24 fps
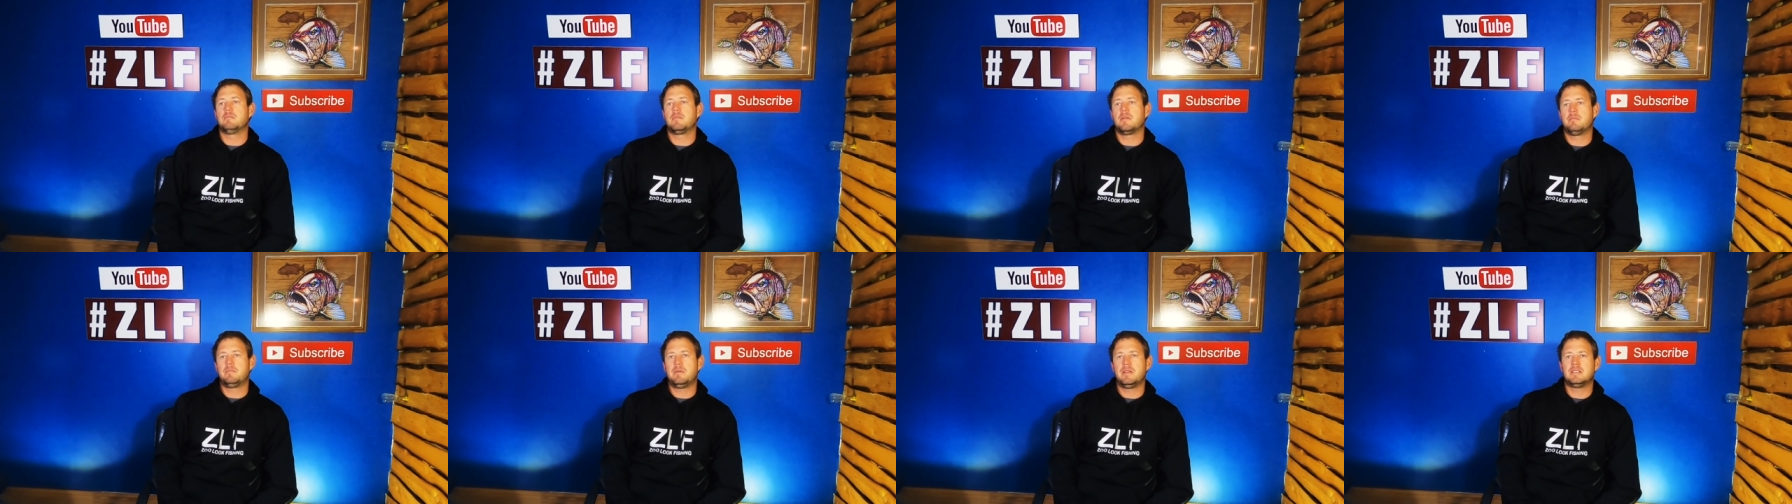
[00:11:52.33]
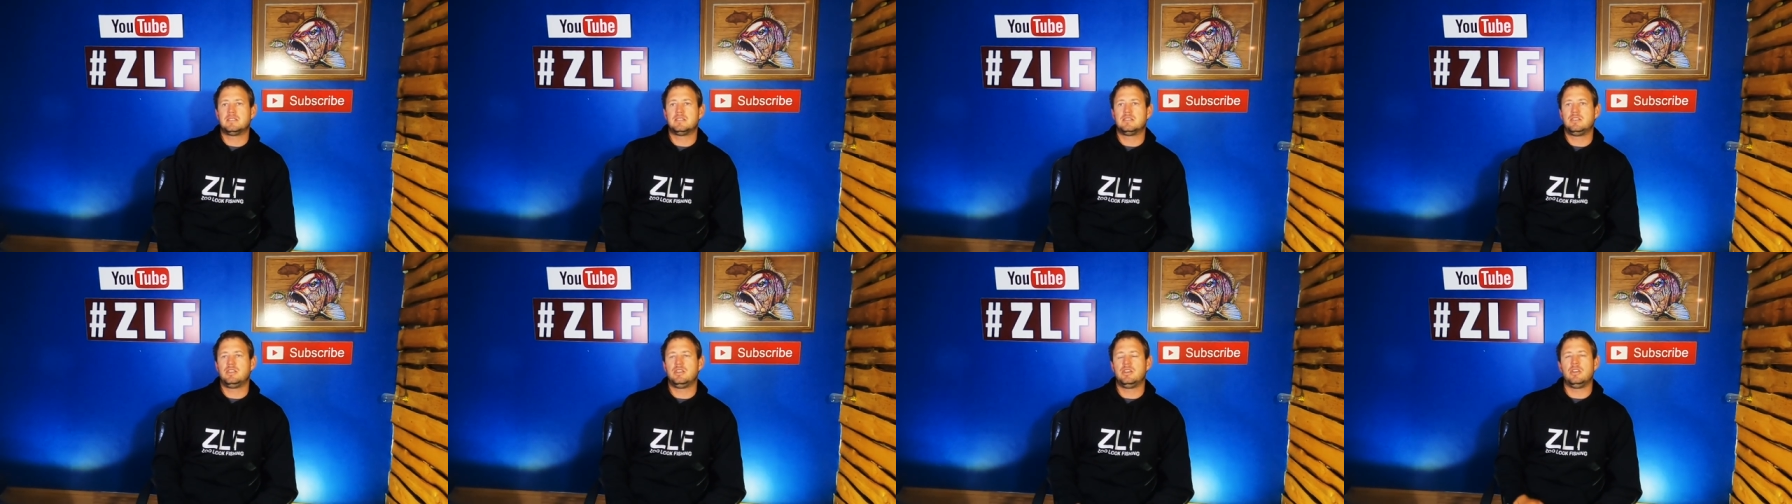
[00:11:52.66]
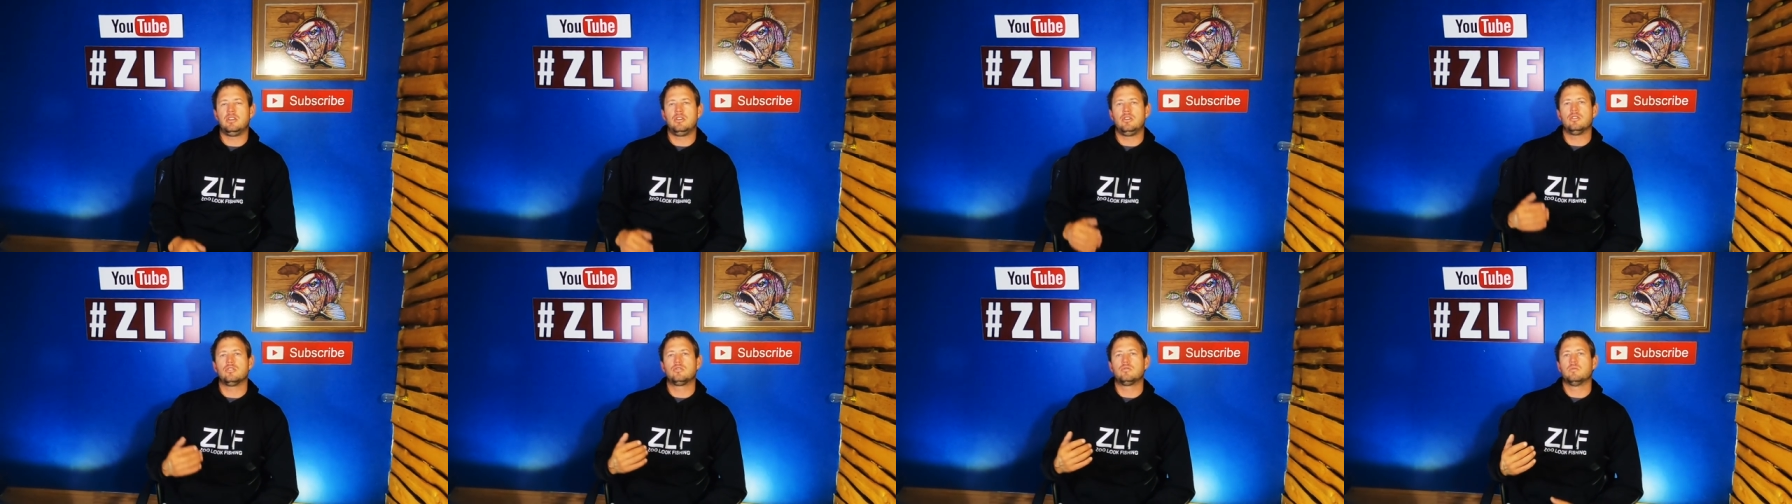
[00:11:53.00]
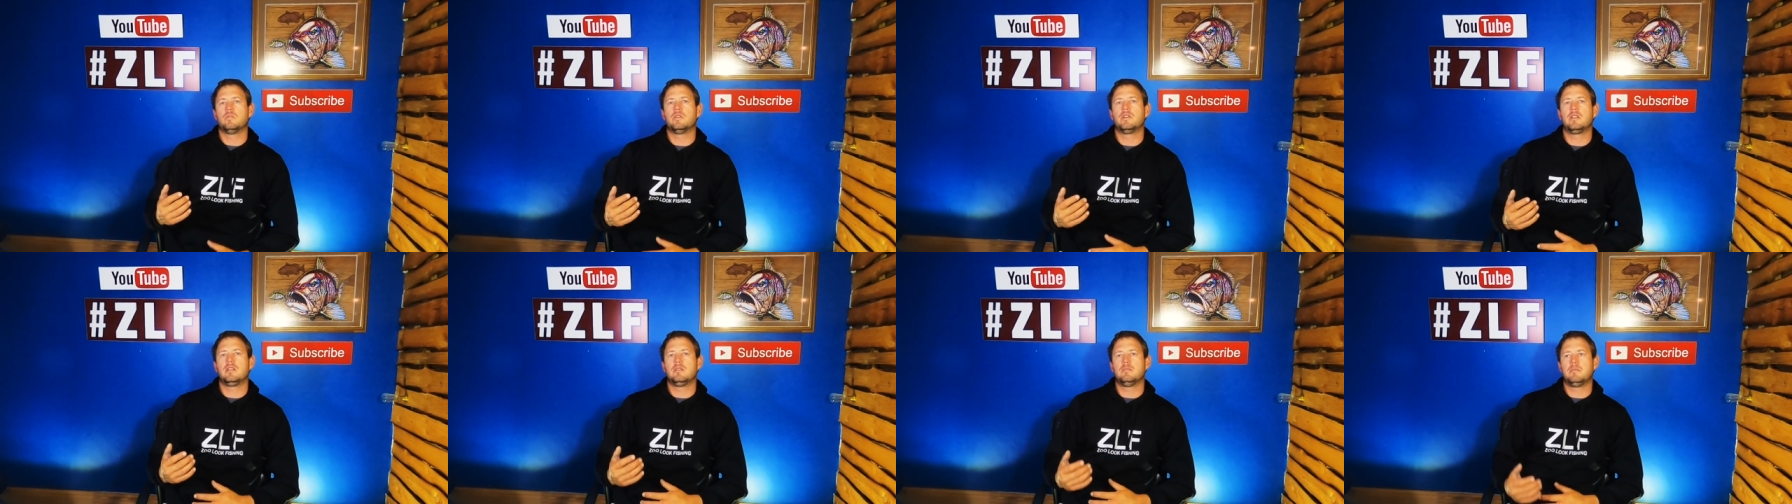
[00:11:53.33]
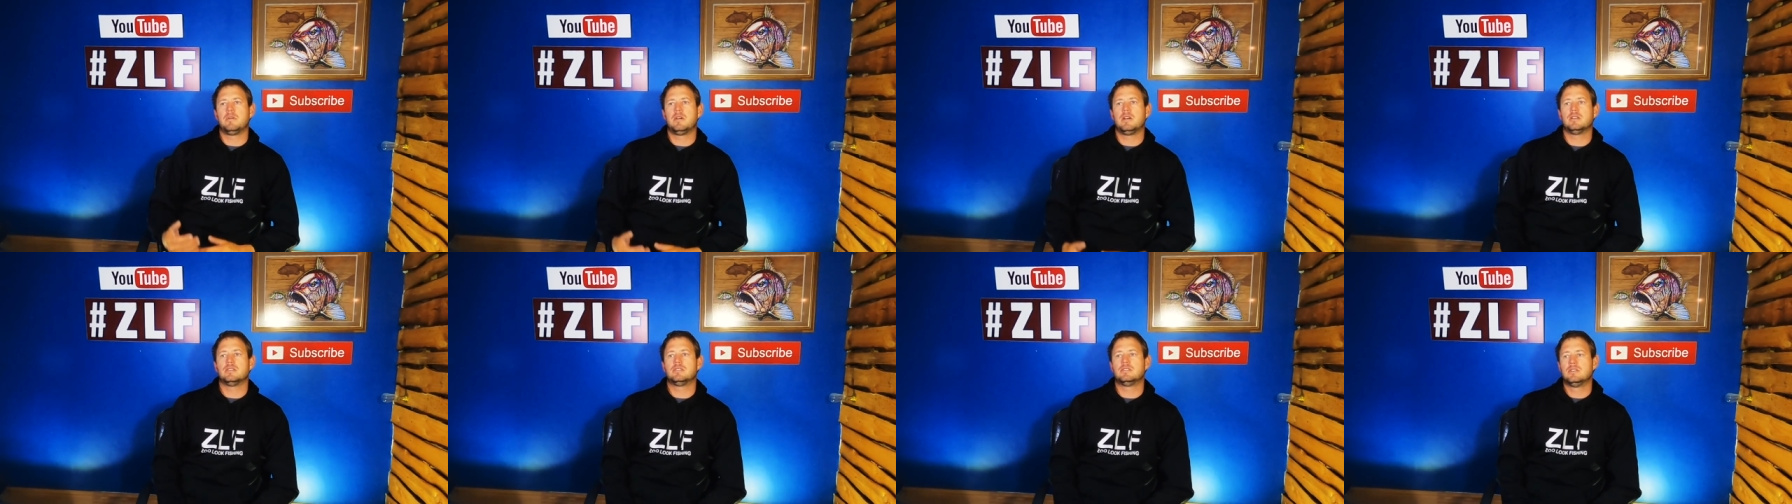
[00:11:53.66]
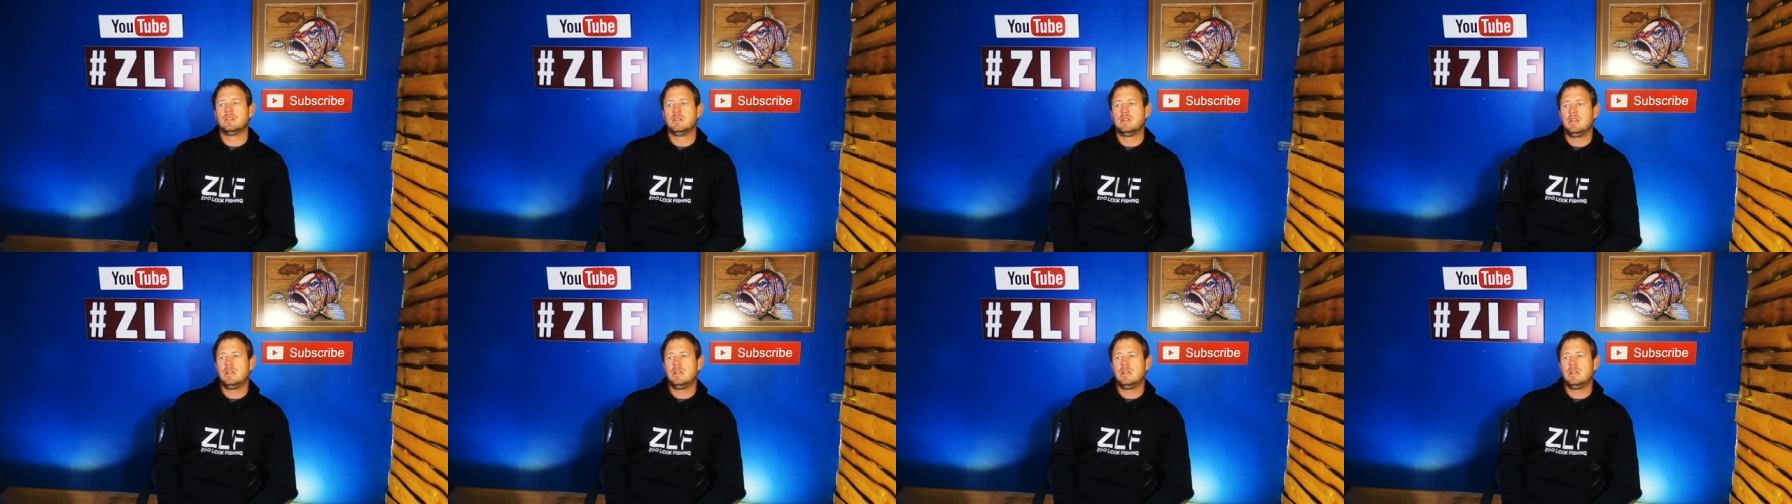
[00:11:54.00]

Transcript: capacity and you're not worrying about